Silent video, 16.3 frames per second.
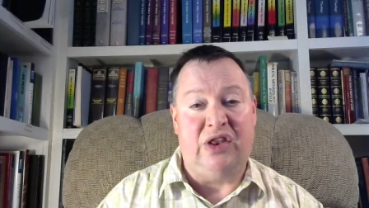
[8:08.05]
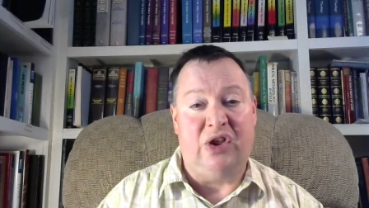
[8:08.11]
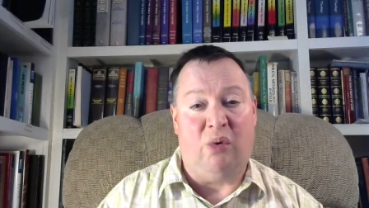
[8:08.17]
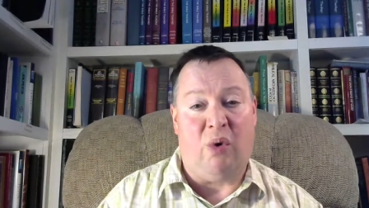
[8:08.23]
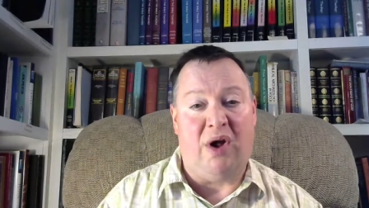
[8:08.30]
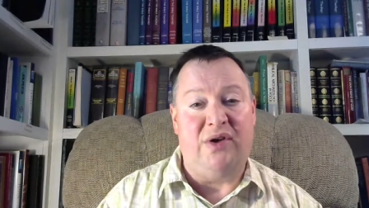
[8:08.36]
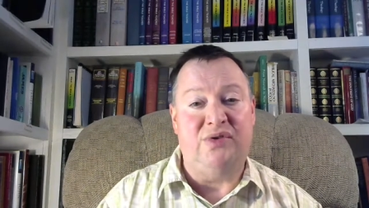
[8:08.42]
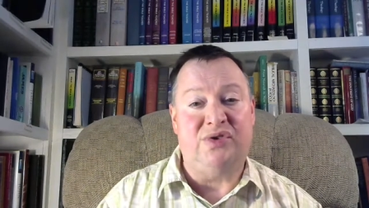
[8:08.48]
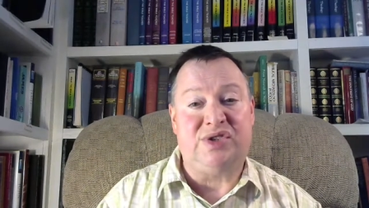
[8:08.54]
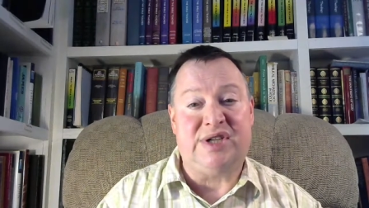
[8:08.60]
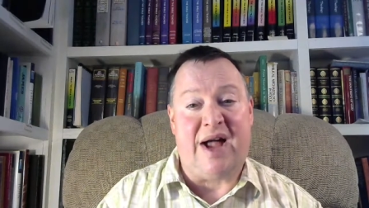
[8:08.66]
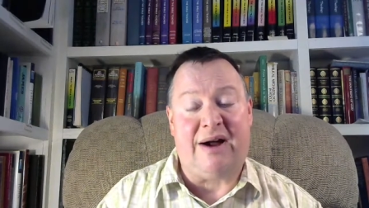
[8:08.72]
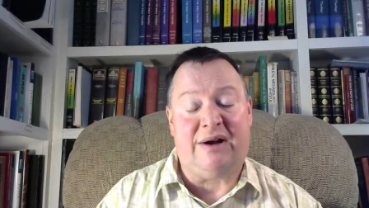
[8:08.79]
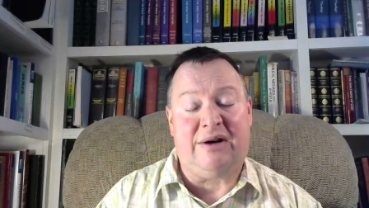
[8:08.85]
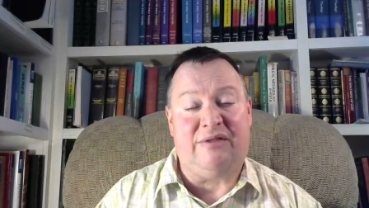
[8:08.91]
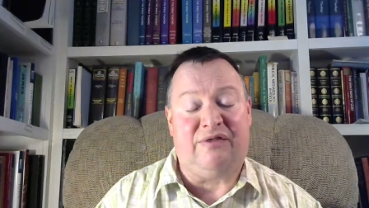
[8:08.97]
the one who
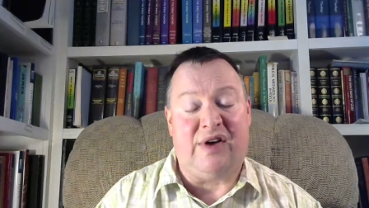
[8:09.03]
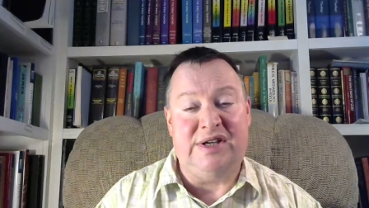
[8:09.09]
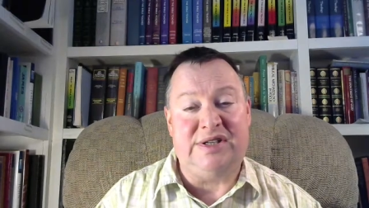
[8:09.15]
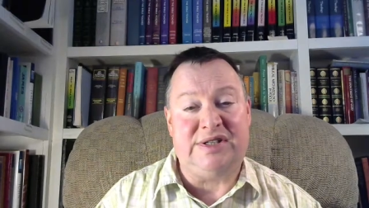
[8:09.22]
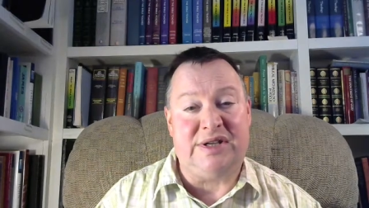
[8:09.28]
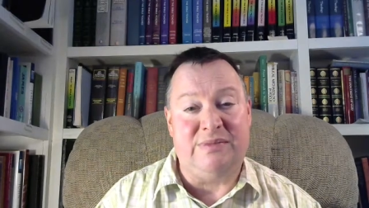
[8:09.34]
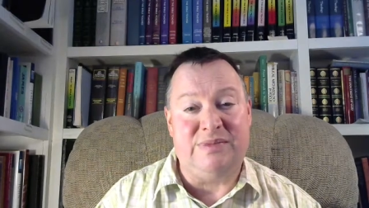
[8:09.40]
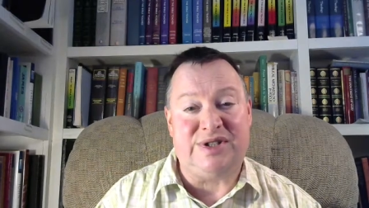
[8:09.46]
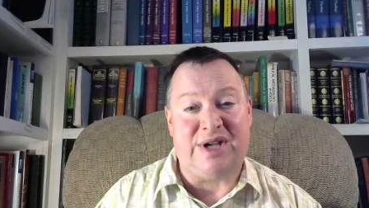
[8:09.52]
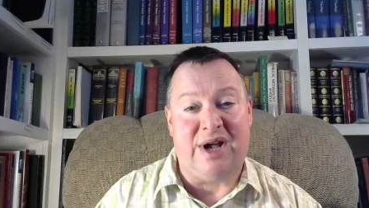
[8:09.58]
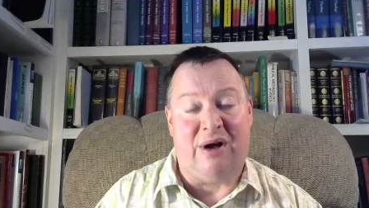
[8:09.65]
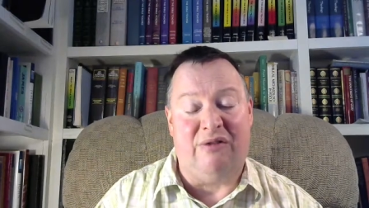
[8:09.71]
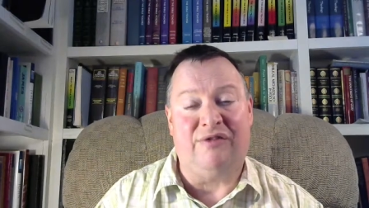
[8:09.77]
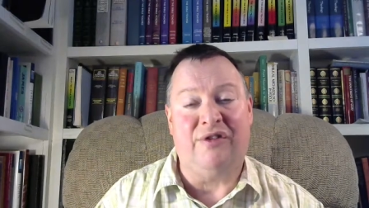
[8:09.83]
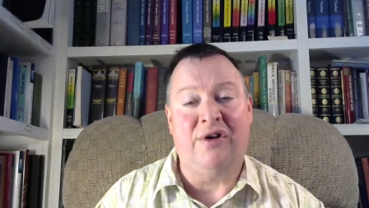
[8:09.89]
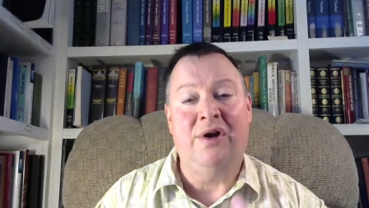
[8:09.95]
sacrificed
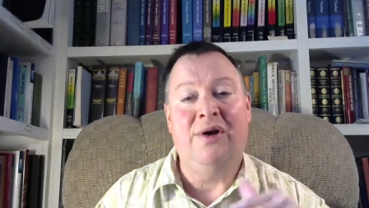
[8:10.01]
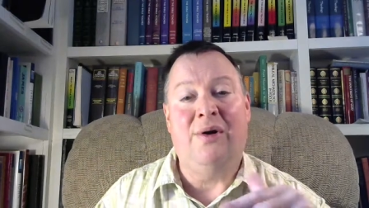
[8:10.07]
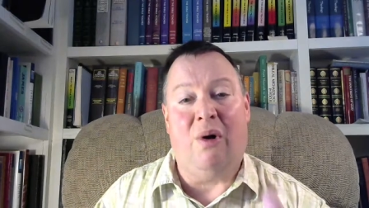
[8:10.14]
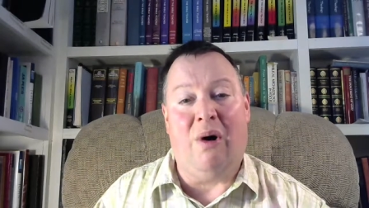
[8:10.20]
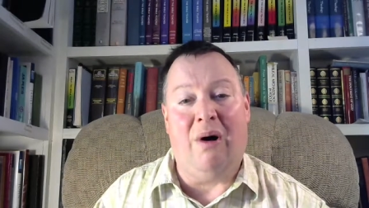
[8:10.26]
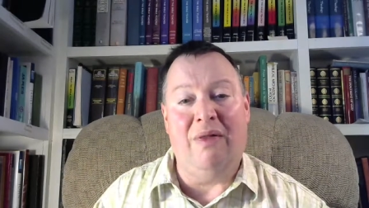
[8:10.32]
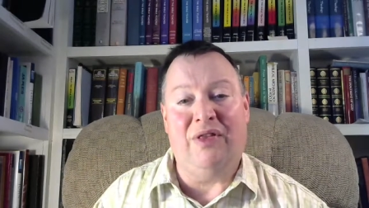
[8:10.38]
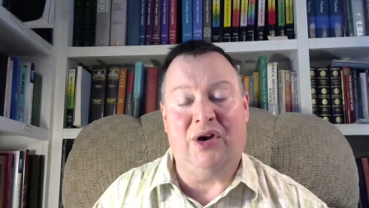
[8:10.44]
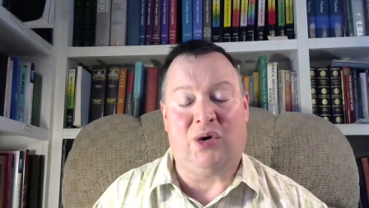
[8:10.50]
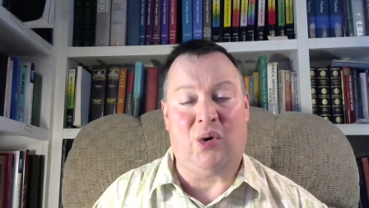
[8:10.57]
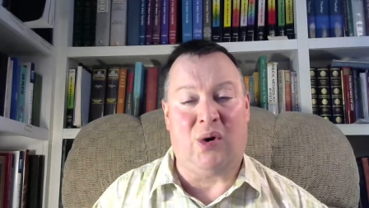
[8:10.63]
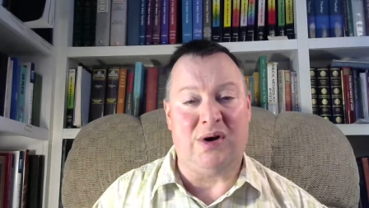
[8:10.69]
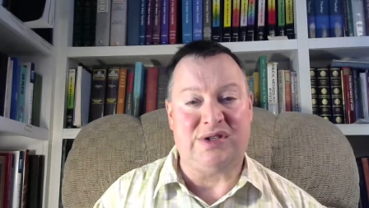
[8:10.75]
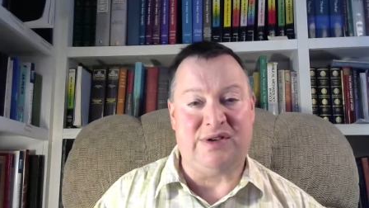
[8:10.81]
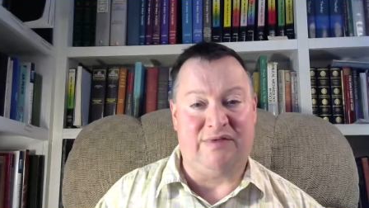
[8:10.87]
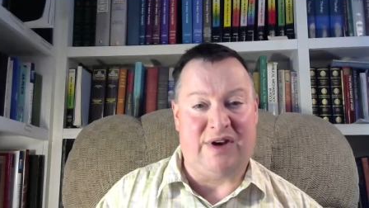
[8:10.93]
himself on the
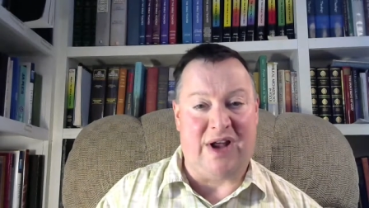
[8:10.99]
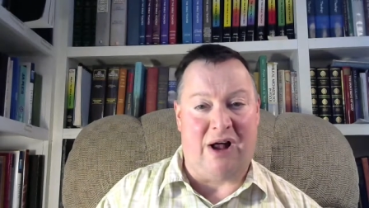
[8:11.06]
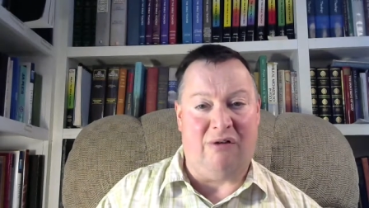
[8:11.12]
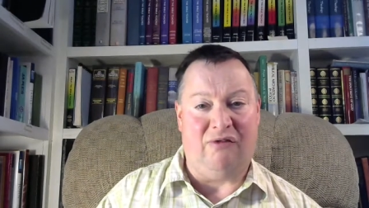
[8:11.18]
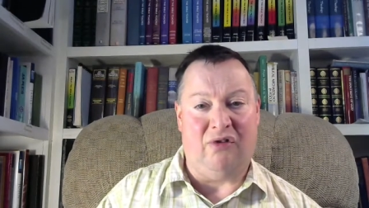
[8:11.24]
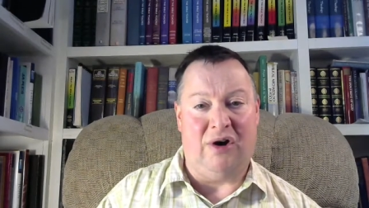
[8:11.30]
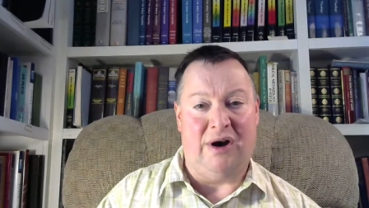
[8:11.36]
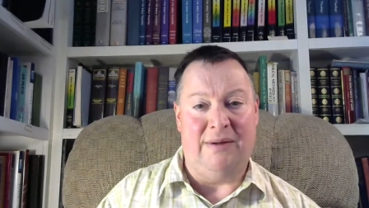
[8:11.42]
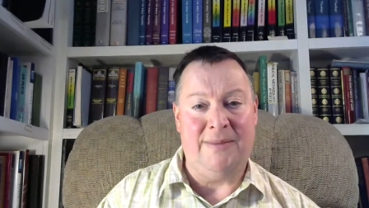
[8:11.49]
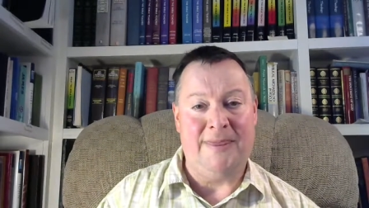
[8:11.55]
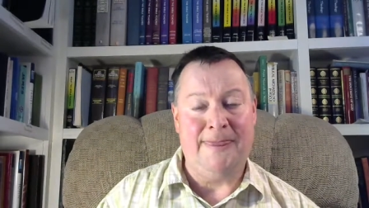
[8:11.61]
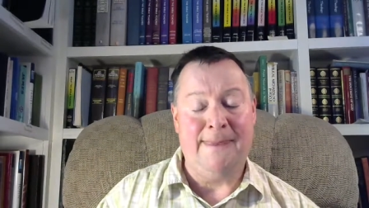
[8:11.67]
cross of Calvary.